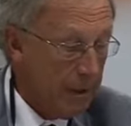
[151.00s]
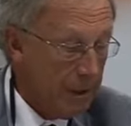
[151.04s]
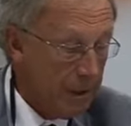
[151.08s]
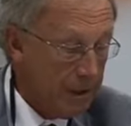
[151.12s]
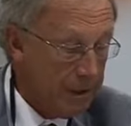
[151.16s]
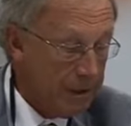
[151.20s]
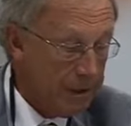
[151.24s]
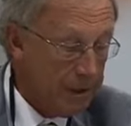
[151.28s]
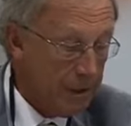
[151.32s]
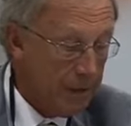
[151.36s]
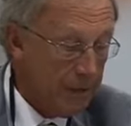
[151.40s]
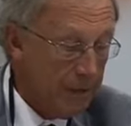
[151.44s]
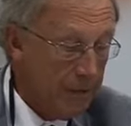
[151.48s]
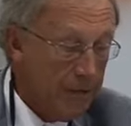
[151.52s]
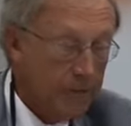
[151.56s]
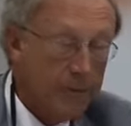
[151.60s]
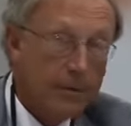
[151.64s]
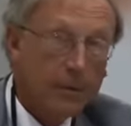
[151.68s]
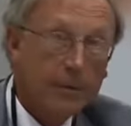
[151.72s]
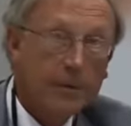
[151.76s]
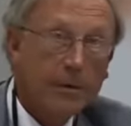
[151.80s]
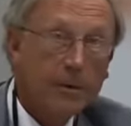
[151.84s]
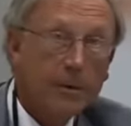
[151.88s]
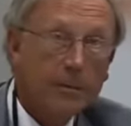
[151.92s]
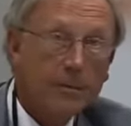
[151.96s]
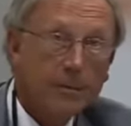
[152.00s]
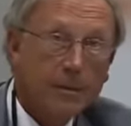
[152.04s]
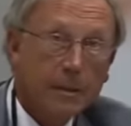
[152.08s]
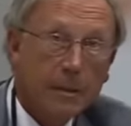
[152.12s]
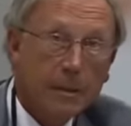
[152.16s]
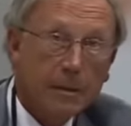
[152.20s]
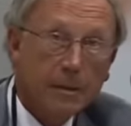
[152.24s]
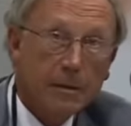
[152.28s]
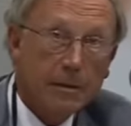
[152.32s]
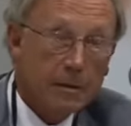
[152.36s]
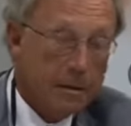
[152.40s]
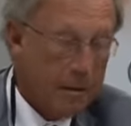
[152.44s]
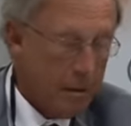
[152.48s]
Asaf
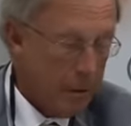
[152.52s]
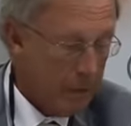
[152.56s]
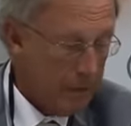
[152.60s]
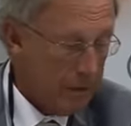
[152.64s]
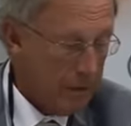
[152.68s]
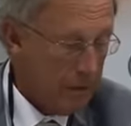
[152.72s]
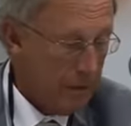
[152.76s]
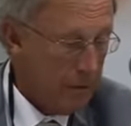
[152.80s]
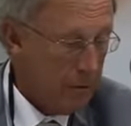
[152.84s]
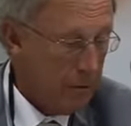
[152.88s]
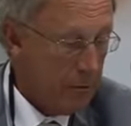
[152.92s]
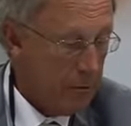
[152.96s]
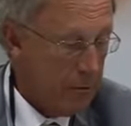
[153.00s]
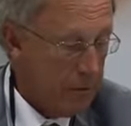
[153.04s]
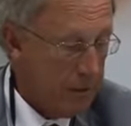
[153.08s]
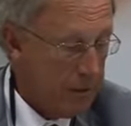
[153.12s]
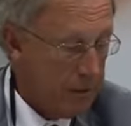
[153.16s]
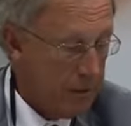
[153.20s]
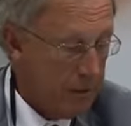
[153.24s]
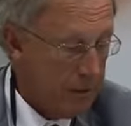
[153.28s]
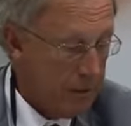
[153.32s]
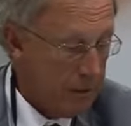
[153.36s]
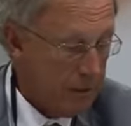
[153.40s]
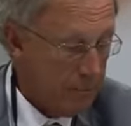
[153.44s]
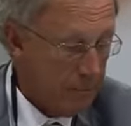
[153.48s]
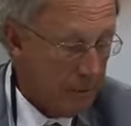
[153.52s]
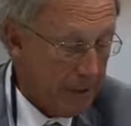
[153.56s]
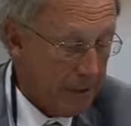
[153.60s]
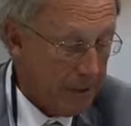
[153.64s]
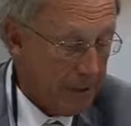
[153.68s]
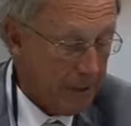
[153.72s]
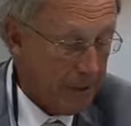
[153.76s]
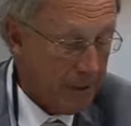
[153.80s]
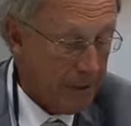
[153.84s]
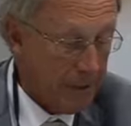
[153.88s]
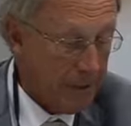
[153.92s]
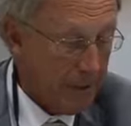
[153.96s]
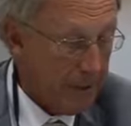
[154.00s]
obtained 92%
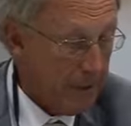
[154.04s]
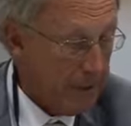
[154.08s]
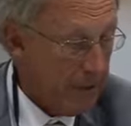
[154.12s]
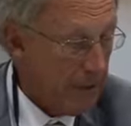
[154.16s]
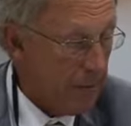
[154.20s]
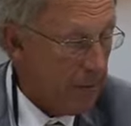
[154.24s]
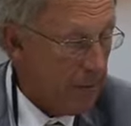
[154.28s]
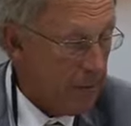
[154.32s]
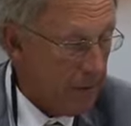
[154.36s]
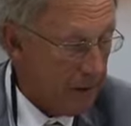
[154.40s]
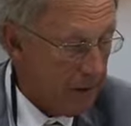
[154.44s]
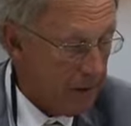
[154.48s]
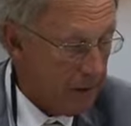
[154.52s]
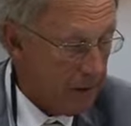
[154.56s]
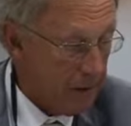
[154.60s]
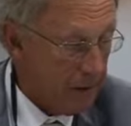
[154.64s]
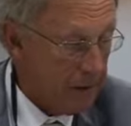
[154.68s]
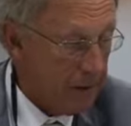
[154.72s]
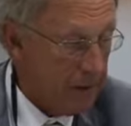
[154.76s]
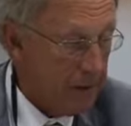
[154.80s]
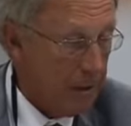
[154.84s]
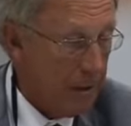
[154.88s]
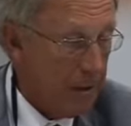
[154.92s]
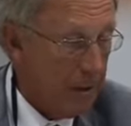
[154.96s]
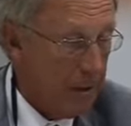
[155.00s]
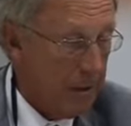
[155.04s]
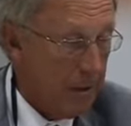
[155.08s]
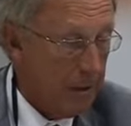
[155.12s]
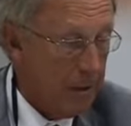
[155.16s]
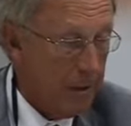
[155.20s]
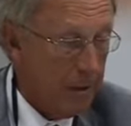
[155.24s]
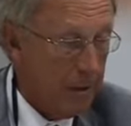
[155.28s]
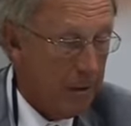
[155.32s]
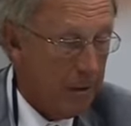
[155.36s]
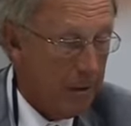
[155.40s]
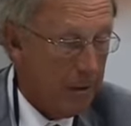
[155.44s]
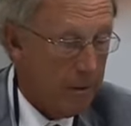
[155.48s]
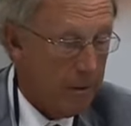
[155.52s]
spectacle independence,
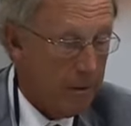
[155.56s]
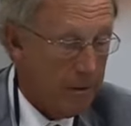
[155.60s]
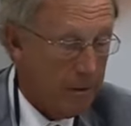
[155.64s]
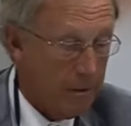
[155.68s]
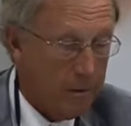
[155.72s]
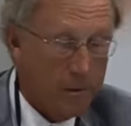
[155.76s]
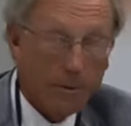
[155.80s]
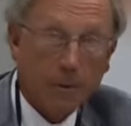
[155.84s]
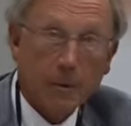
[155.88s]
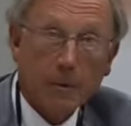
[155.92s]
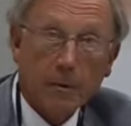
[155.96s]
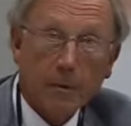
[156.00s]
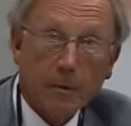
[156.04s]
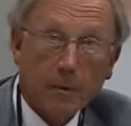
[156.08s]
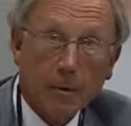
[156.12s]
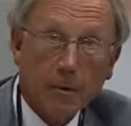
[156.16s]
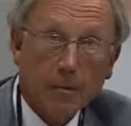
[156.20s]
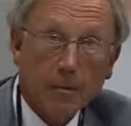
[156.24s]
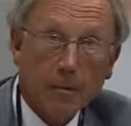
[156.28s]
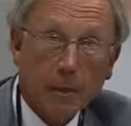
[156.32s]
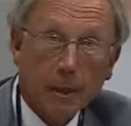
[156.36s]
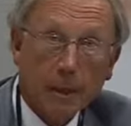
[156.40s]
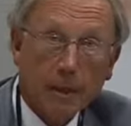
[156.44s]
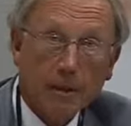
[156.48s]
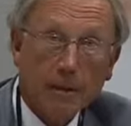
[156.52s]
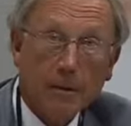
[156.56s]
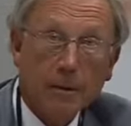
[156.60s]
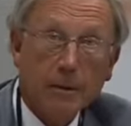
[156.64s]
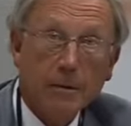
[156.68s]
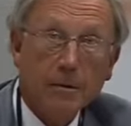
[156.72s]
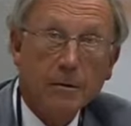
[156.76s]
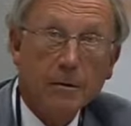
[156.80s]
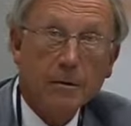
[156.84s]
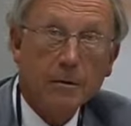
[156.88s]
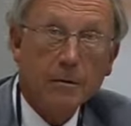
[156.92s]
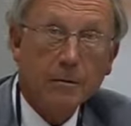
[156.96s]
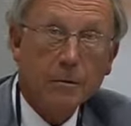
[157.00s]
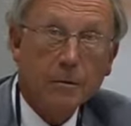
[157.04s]

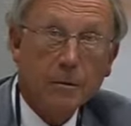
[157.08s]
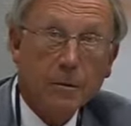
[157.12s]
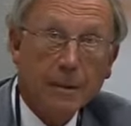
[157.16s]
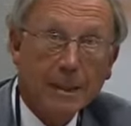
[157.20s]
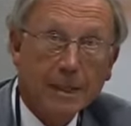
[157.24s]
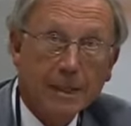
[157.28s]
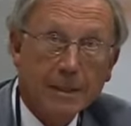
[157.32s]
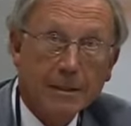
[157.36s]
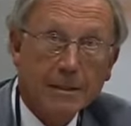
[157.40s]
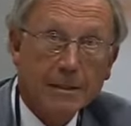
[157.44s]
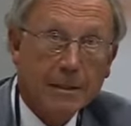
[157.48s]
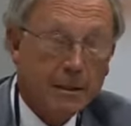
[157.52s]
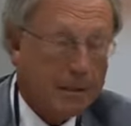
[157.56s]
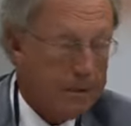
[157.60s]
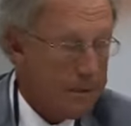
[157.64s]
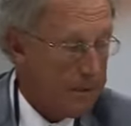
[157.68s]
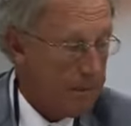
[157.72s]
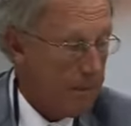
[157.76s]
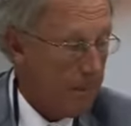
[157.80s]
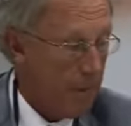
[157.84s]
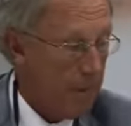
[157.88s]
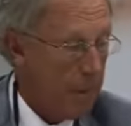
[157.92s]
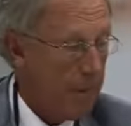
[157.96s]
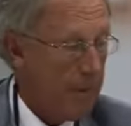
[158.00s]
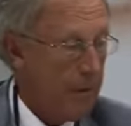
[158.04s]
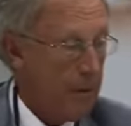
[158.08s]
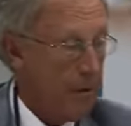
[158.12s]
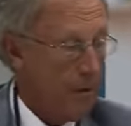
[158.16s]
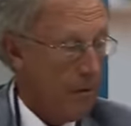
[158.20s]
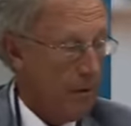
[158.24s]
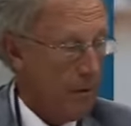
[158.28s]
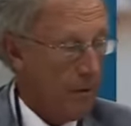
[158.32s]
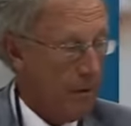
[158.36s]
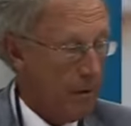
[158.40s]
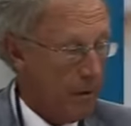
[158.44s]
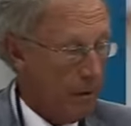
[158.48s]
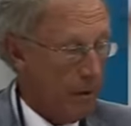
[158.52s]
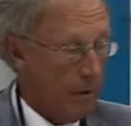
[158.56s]
combining the 2 lenses.
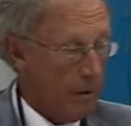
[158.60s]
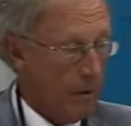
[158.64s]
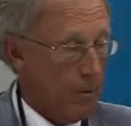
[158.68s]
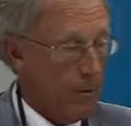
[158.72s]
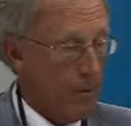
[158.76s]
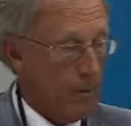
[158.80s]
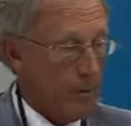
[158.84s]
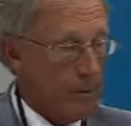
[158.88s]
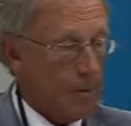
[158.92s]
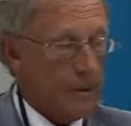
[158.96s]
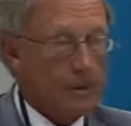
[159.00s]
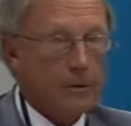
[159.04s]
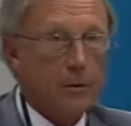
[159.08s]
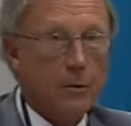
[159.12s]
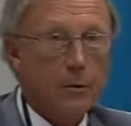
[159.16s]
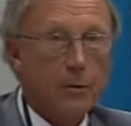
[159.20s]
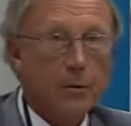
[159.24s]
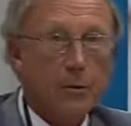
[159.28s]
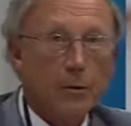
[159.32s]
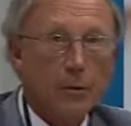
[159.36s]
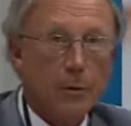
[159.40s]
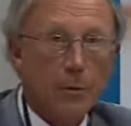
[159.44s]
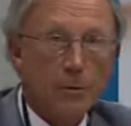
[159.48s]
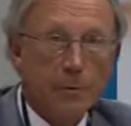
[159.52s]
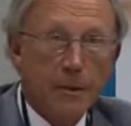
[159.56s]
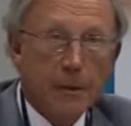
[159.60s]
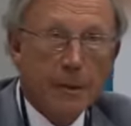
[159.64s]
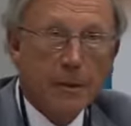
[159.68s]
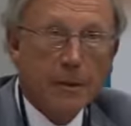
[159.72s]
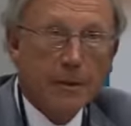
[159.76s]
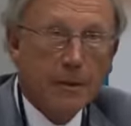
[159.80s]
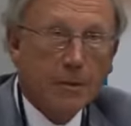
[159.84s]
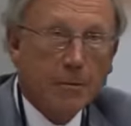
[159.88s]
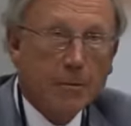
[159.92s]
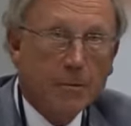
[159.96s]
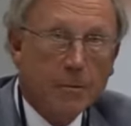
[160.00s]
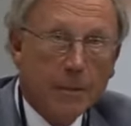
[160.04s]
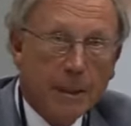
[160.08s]
What is the
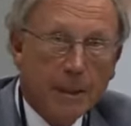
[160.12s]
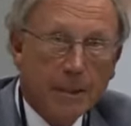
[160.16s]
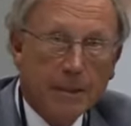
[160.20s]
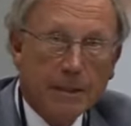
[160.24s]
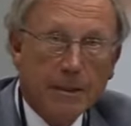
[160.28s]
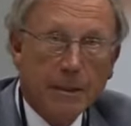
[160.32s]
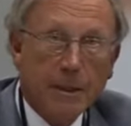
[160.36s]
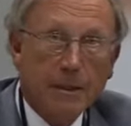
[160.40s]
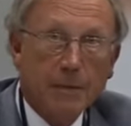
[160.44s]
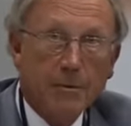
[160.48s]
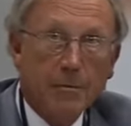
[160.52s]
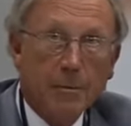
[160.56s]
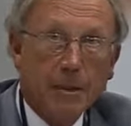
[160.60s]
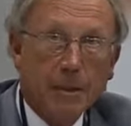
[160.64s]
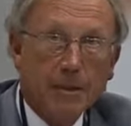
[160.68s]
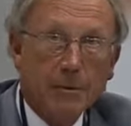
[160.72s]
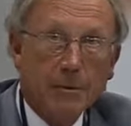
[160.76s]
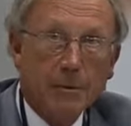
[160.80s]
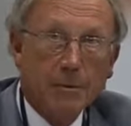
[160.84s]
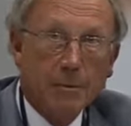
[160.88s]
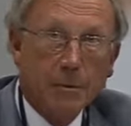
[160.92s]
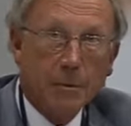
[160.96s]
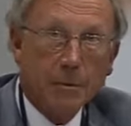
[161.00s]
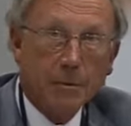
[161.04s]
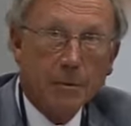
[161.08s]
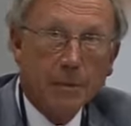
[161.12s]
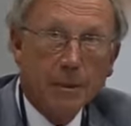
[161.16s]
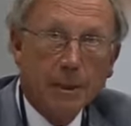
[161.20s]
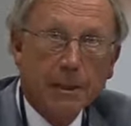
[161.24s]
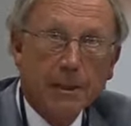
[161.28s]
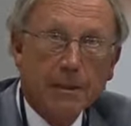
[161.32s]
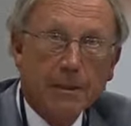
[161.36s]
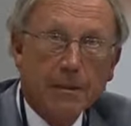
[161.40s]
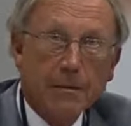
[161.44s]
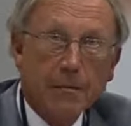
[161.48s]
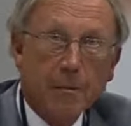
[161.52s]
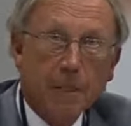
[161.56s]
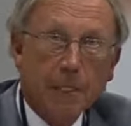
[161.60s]
European Mix and Match
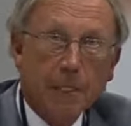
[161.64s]
project?